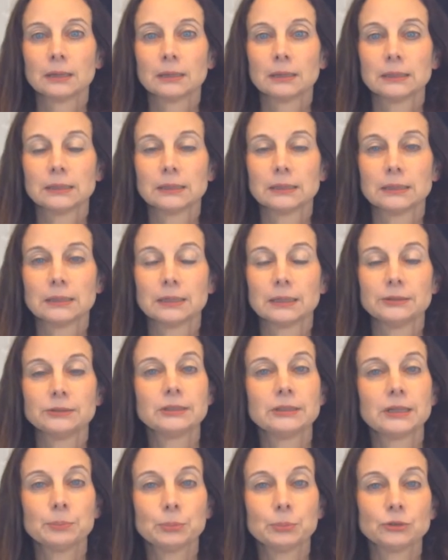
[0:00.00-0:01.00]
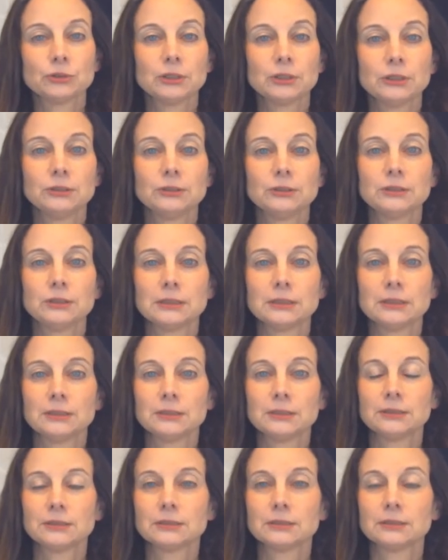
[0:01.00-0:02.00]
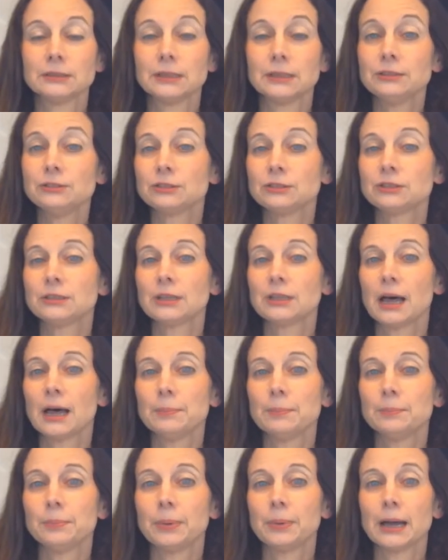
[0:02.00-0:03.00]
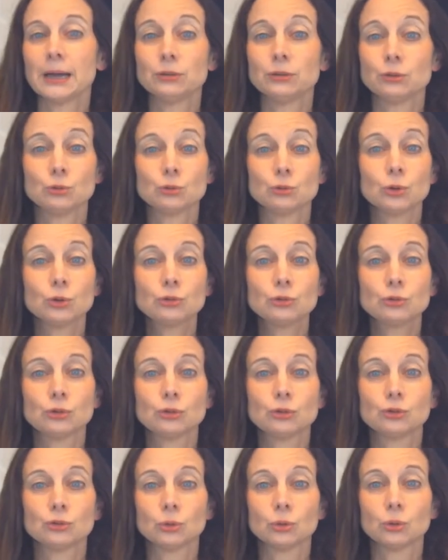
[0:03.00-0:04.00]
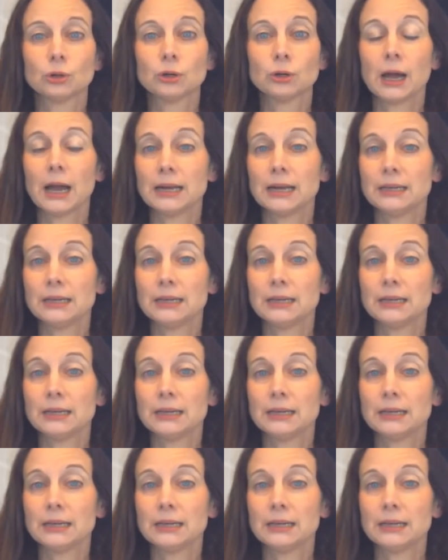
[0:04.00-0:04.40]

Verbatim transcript: Sample sentence is, let's stop by the grocery store. I